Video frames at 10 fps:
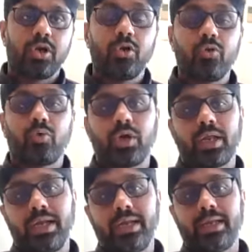Do you want
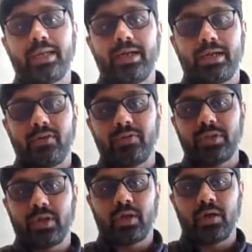to integrate it
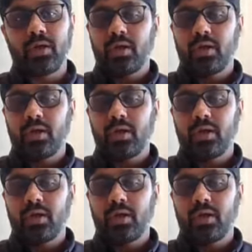with a